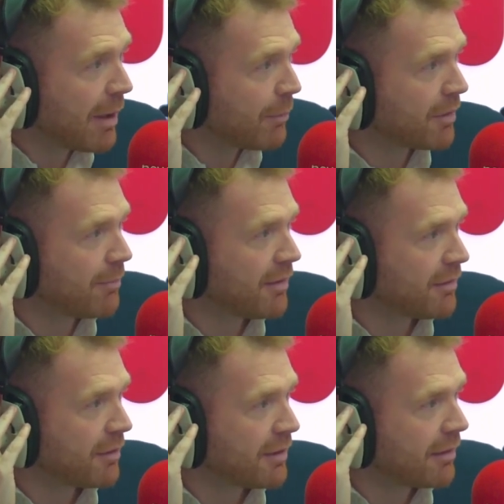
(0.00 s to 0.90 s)
And what the
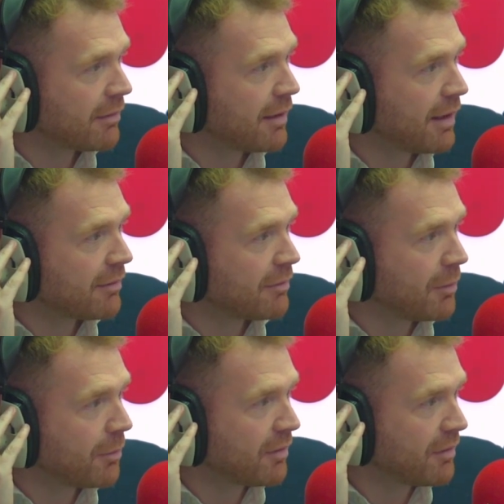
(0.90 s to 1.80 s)
minister announced last
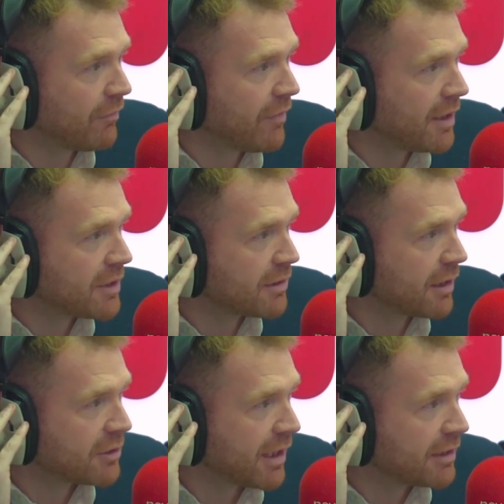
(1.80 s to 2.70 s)
night was an evasion
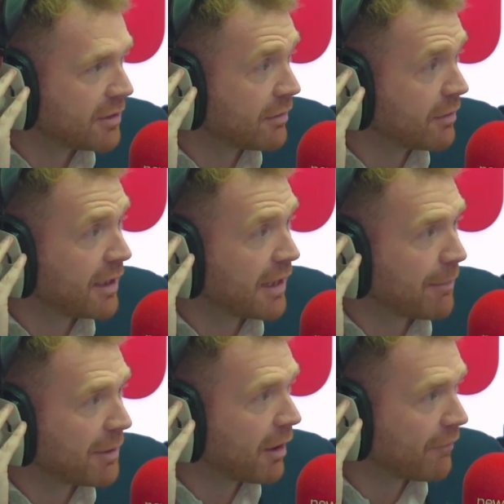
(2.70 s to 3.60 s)
that changes the
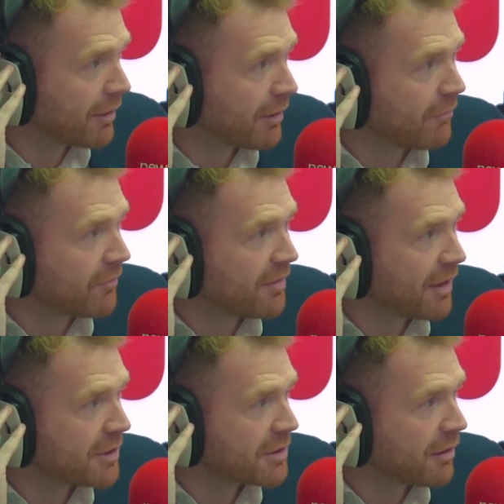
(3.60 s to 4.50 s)
dynamic of the
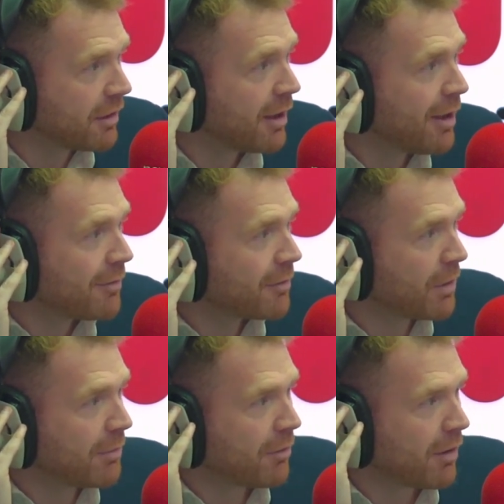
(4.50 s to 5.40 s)
conversation. So
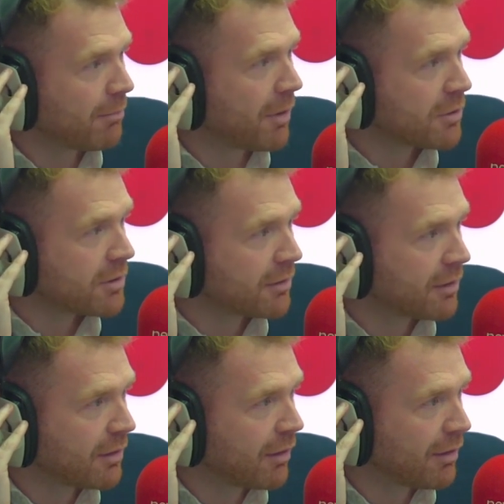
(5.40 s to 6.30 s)
we brought a motion
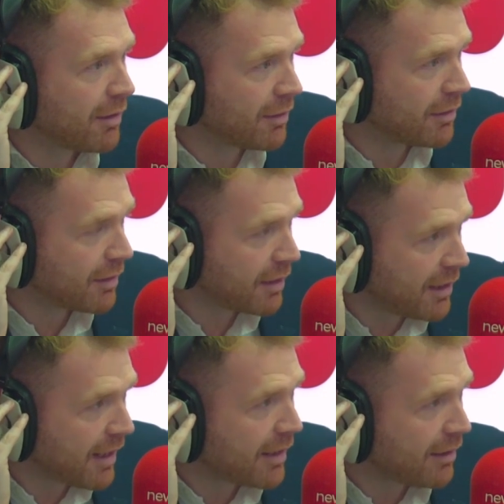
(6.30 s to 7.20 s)
to Dáil Éireann
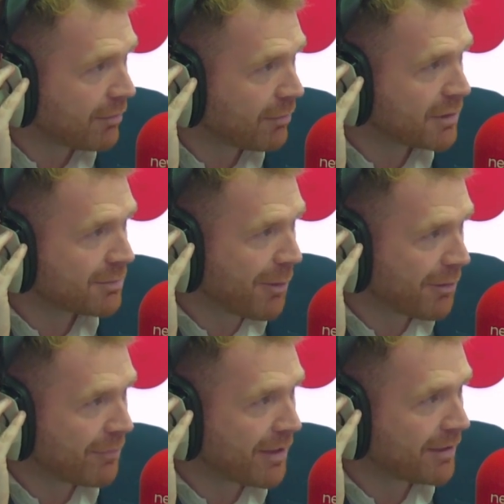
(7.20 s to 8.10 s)
today, which
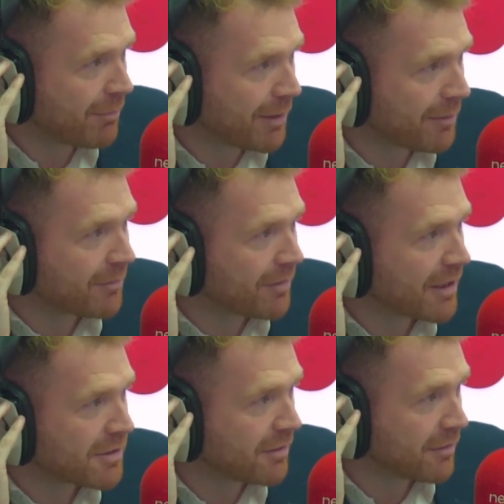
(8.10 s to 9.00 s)
motivated the minister's
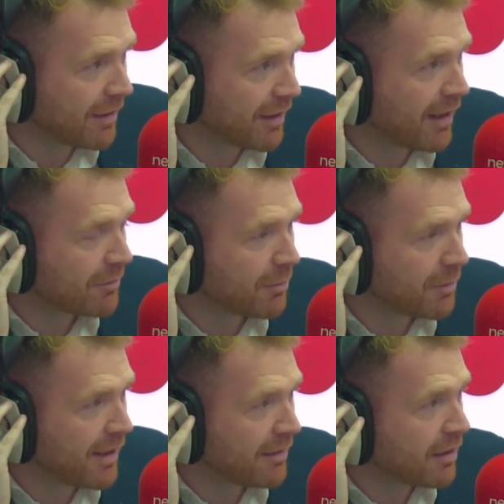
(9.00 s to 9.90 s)
actions in the last
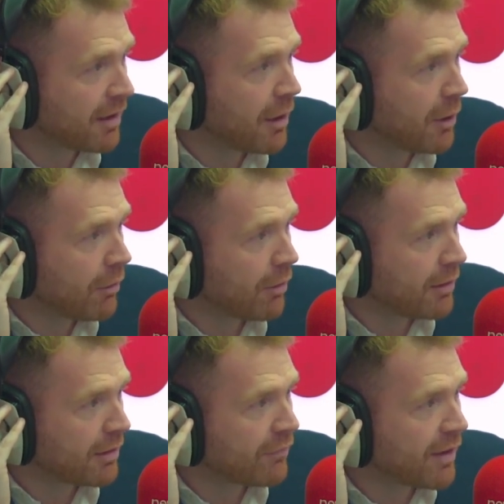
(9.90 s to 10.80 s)
couple of days,
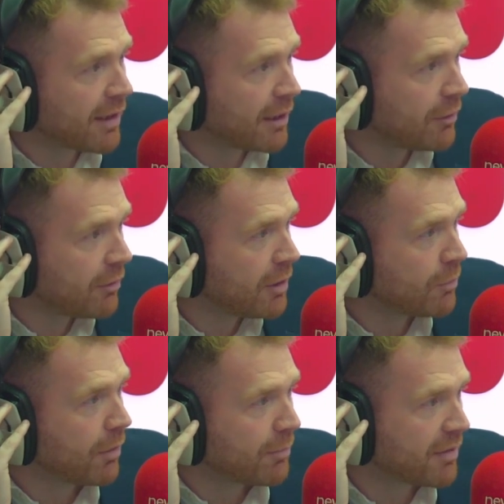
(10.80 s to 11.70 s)
highlighting the fact that
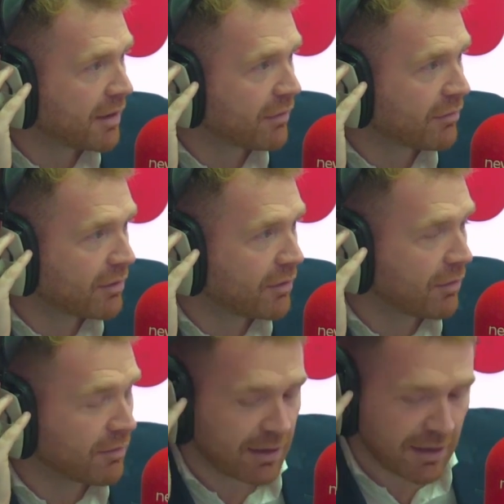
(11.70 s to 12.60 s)
91% of
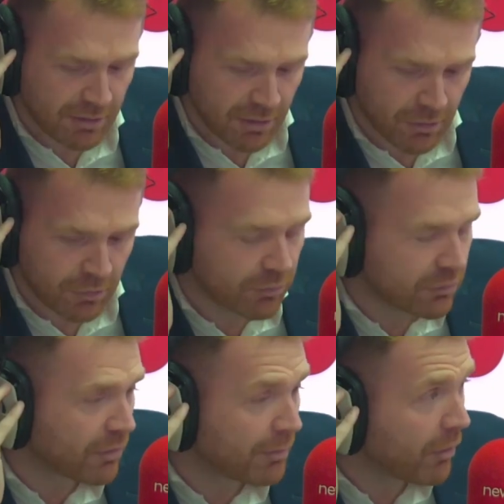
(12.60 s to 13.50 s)
schools in the
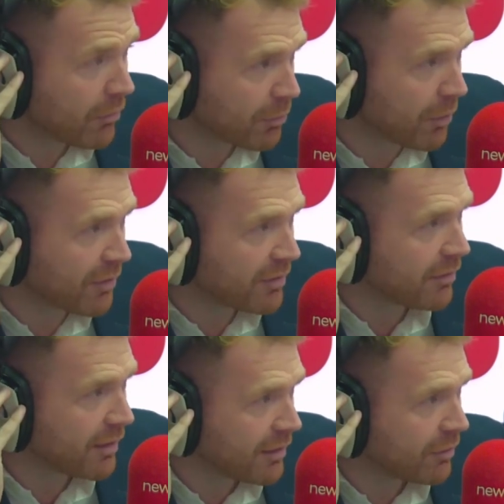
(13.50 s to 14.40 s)
country, post-primary
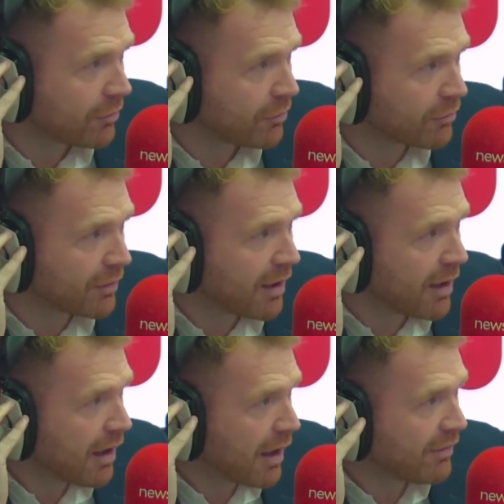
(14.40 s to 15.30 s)
schools in the country,
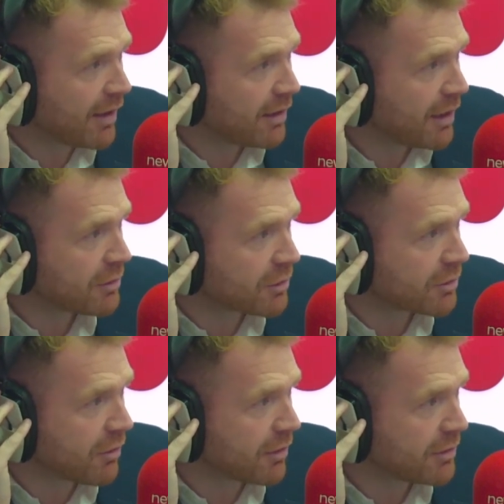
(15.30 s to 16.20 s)
have had teacher
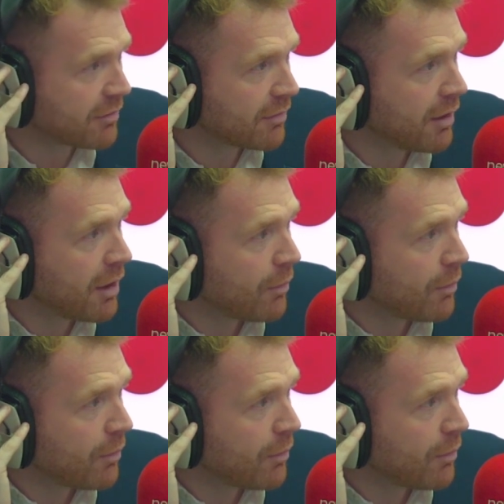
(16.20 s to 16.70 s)
shortages.